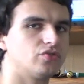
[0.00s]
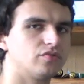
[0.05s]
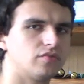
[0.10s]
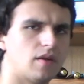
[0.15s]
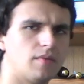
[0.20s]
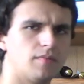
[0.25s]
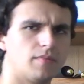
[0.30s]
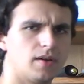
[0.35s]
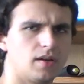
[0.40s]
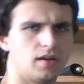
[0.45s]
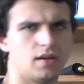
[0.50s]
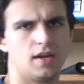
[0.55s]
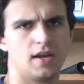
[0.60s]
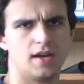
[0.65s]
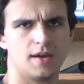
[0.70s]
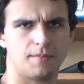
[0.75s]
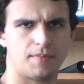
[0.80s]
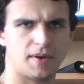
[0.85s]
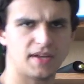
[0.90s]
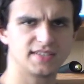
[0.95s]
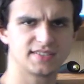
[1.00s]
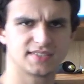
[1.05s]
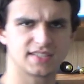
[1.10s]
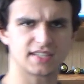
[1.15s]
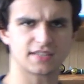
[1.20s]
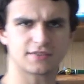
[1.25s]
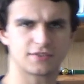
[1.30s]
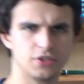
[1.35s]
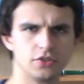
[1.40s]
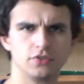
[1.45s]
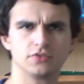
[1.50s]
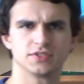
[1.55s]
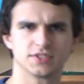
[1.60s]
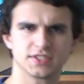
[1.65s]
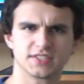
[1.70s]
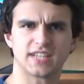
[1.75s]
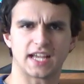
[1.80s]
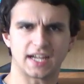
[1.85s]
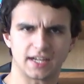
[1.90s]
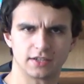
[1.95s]
Remember, basic
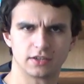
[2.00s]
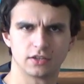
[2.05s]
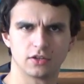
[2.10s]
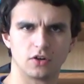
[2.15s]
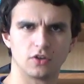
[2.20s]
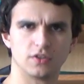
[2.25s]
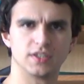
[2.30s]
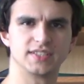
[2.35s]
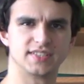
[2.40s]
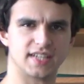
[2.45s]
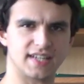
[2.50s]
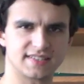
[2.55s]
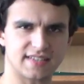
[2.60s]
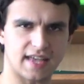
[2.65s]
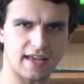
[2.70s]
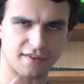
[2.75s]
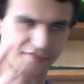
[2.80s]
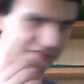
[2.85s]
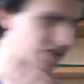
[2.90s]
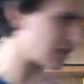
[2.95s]
Newton's second law that says F